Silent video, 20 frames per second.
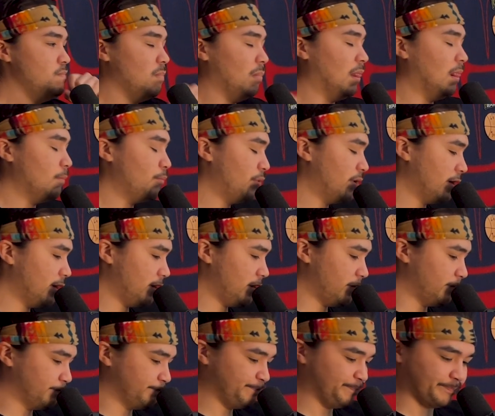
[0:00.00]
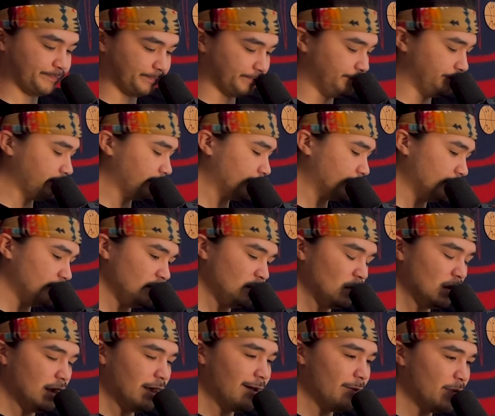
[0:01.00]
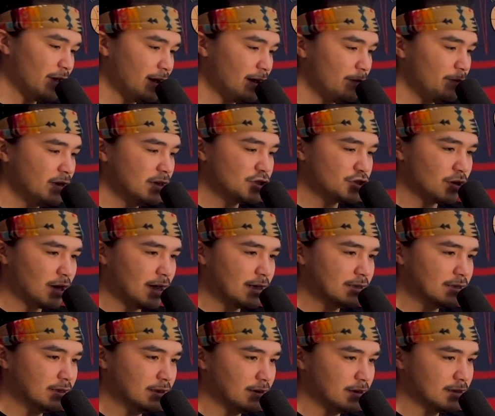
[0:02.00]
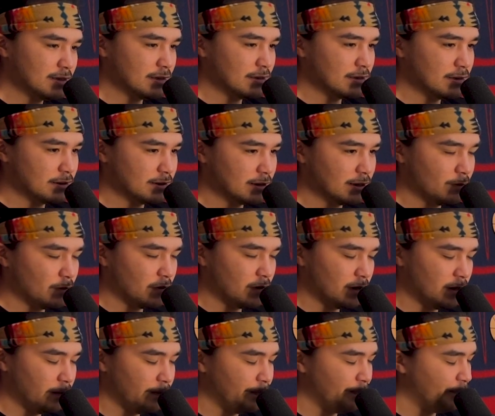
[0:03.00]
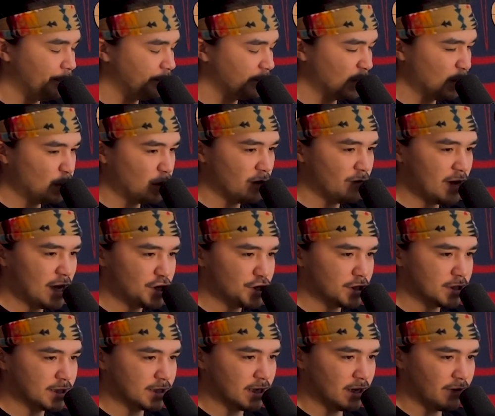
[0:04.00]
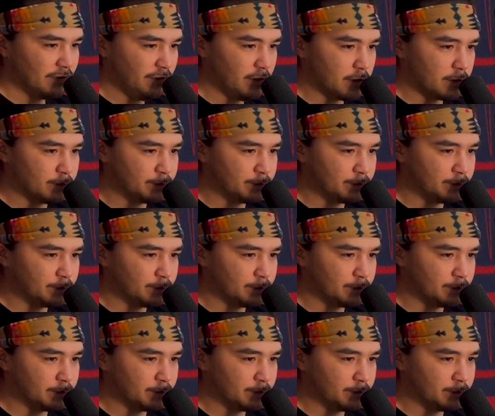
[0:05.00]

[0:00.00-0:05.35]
But, yeah, man, I've been trying to listen to some motivation stuff, and